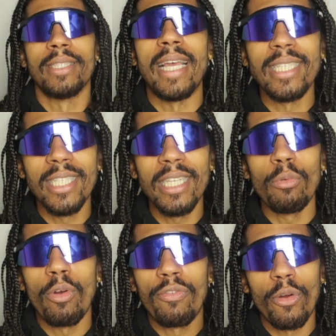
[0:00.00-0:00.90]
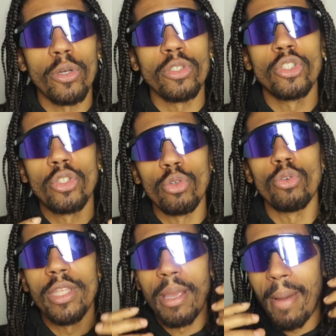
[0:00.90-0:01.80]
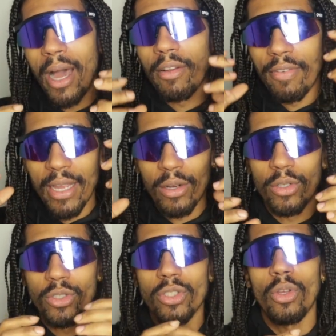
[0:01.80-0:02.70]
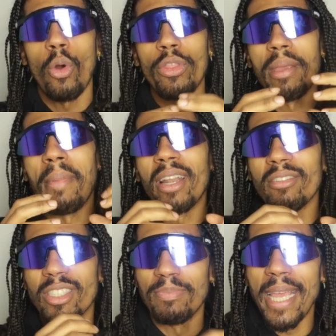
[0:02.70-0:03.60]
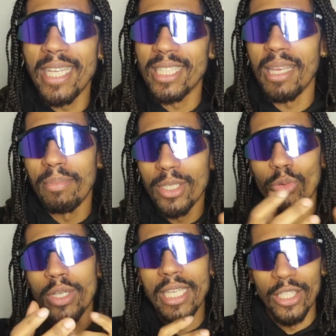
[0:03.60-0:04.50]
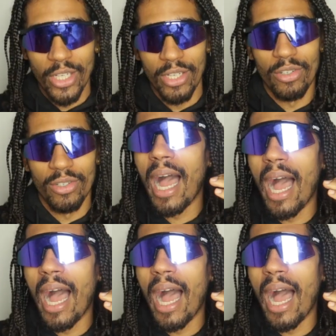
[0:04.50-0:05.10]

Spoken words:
Density refers to the amount of hairs or the amount of space in between each hair.